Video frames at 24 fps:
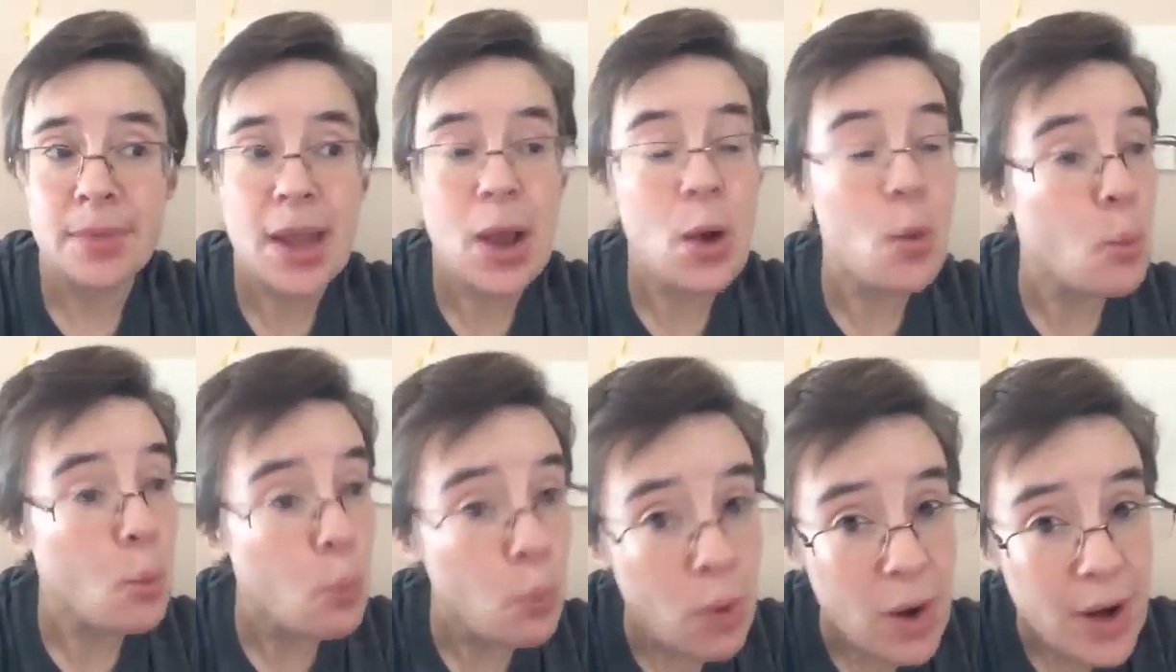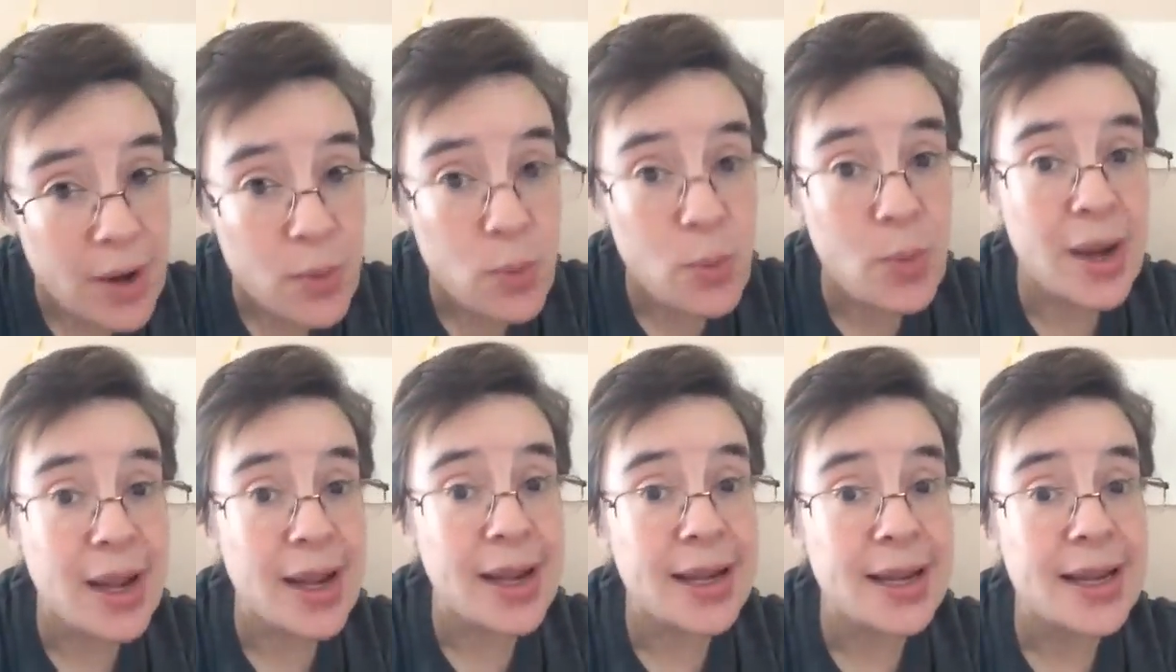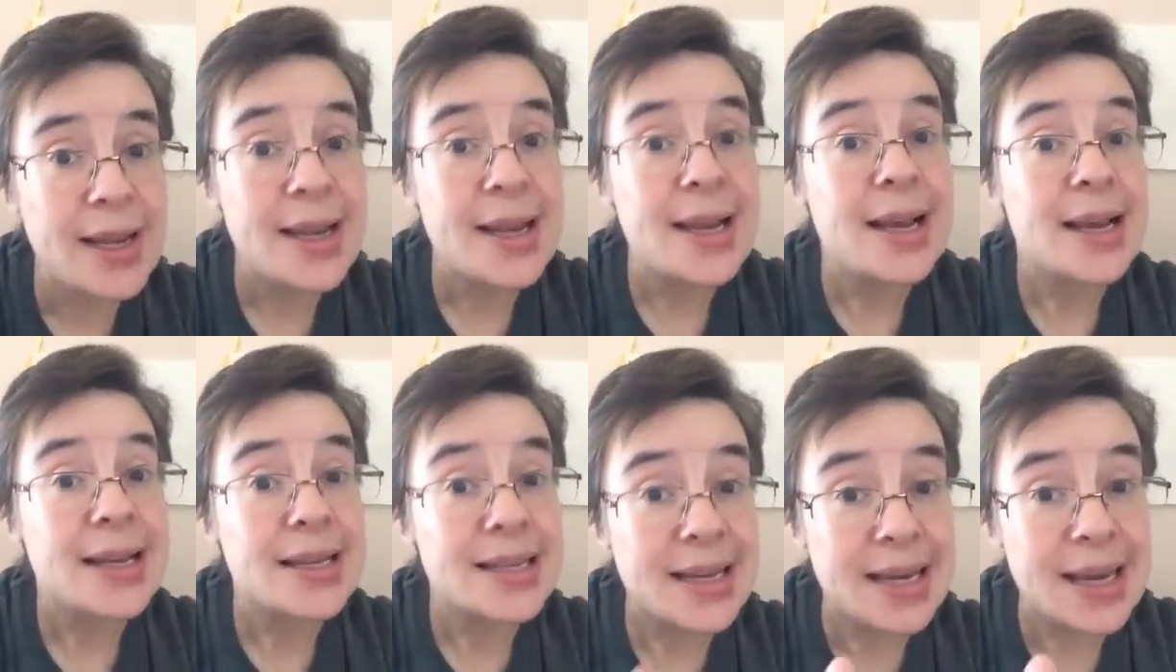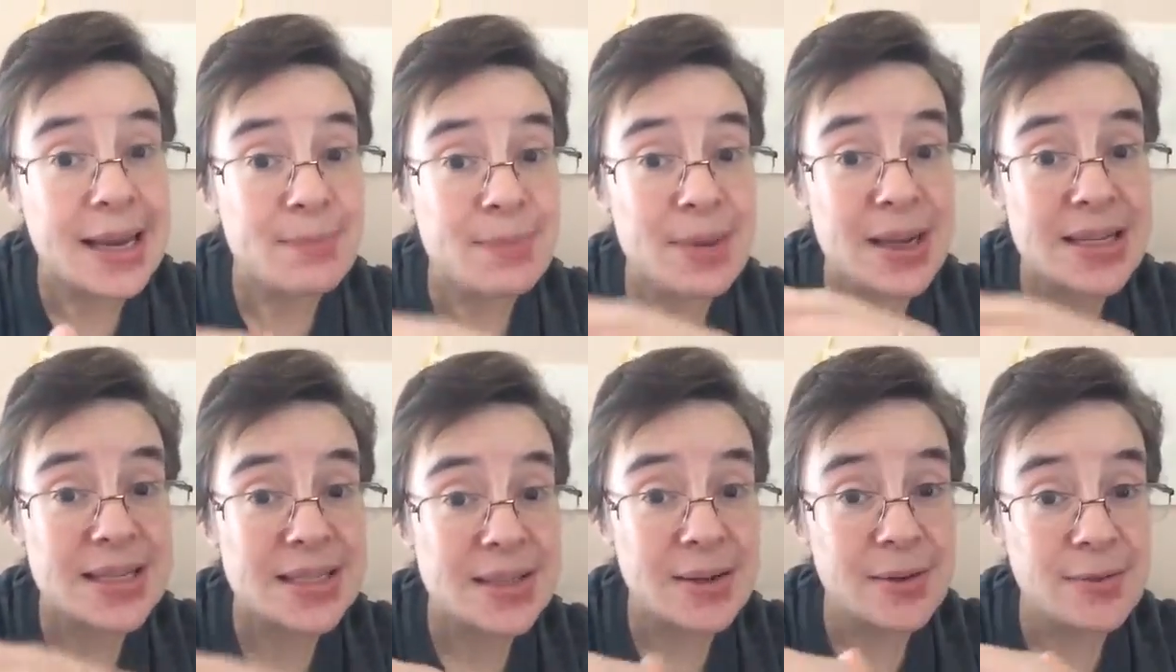One way to get
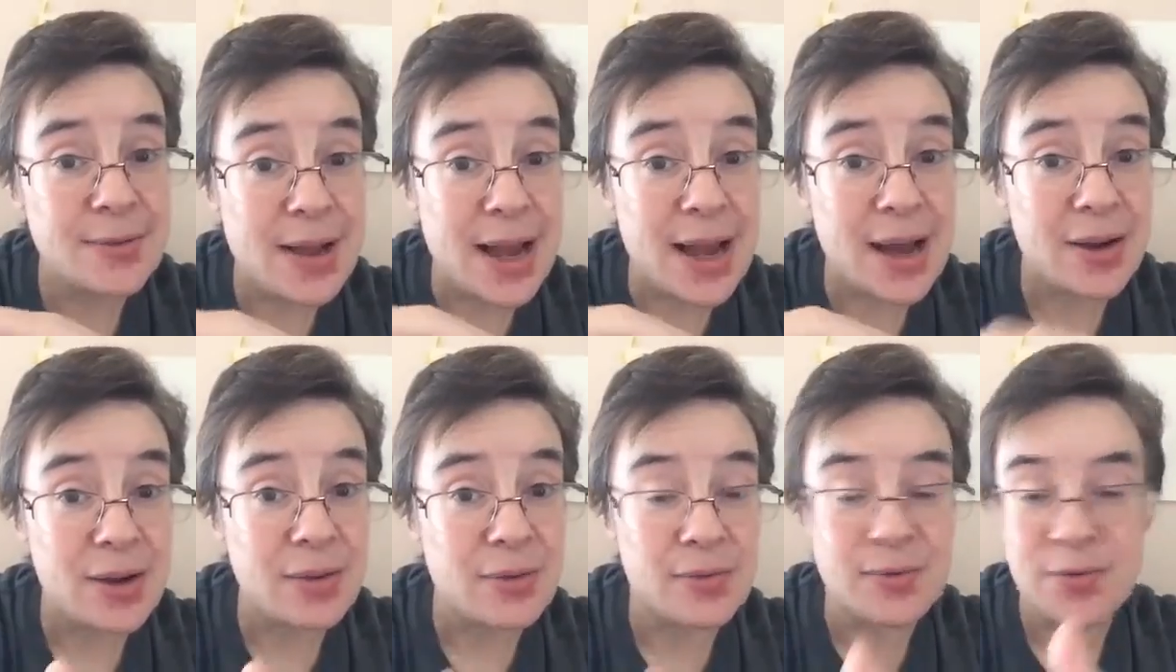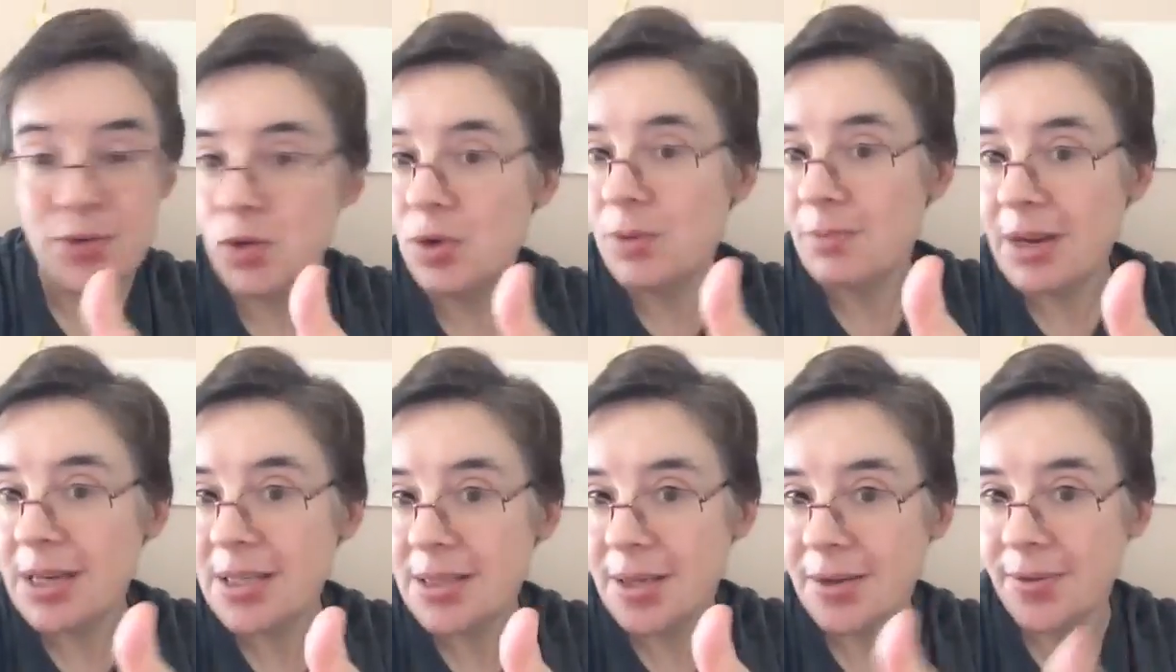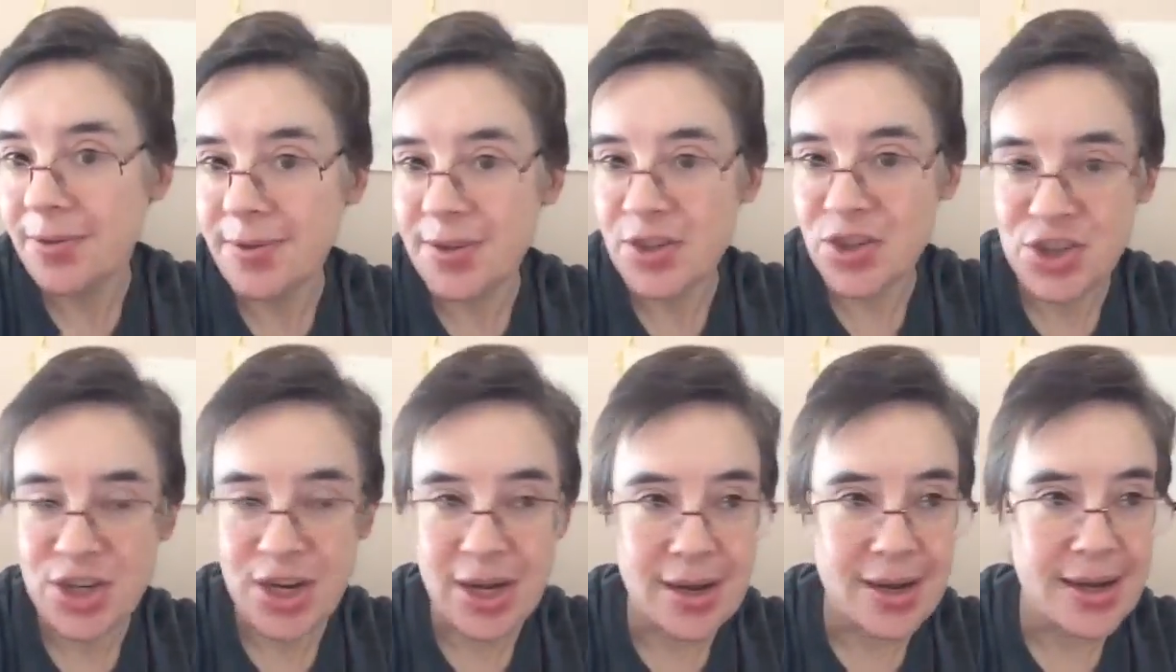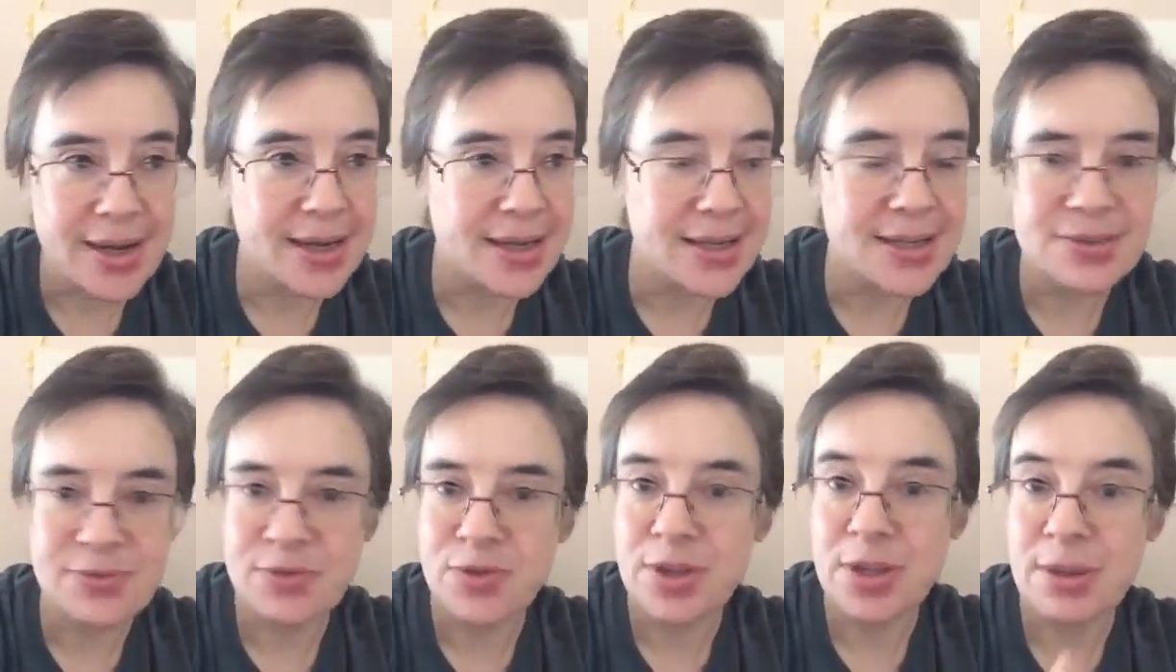myself out of viewing myself as shy
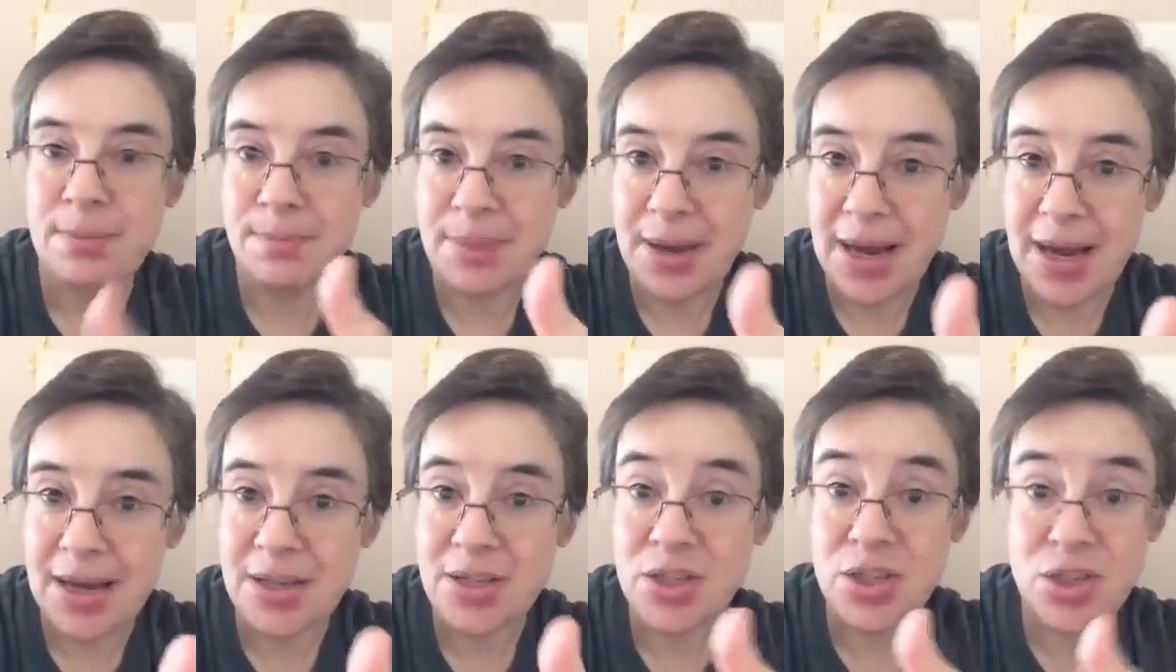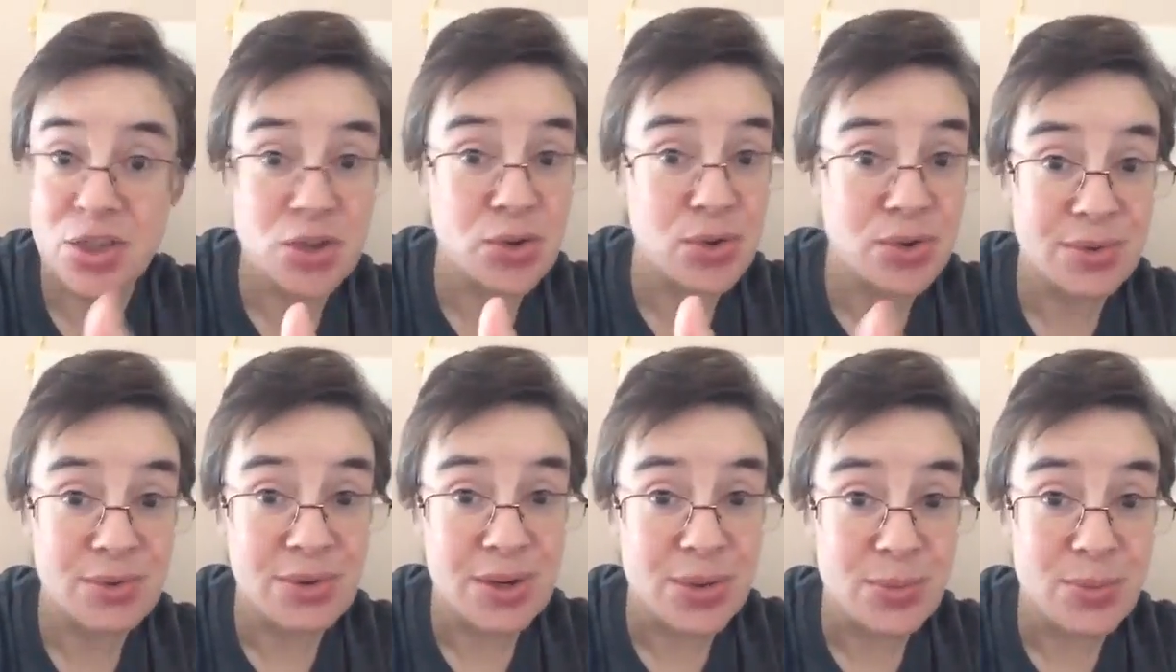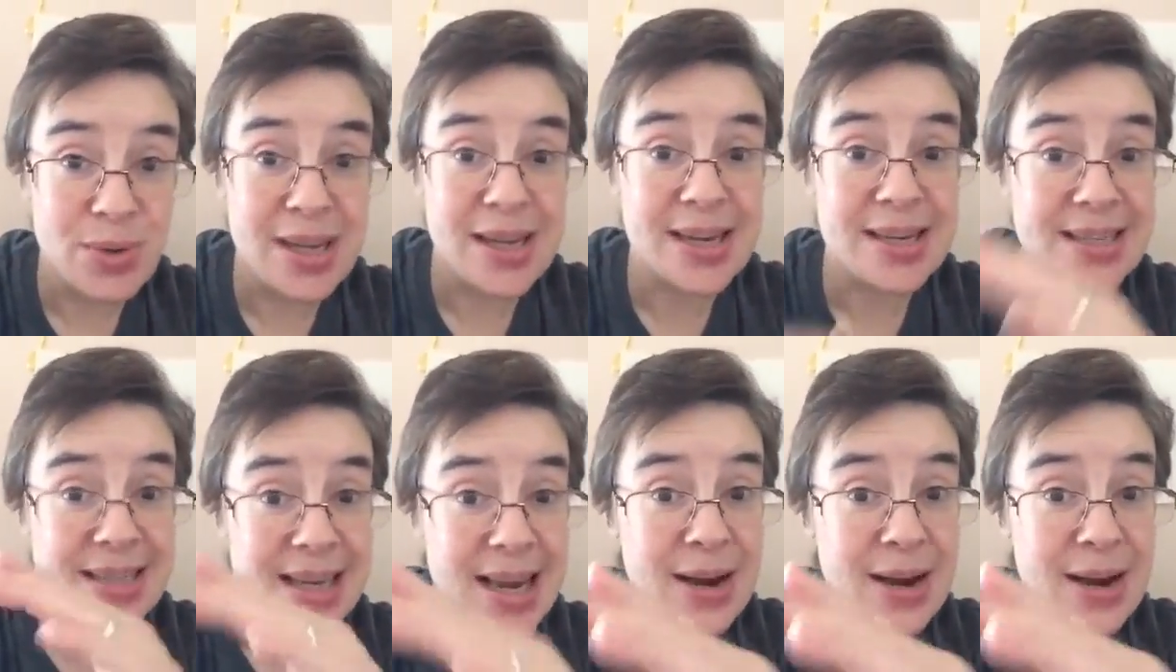is for the past 2-3 weeks,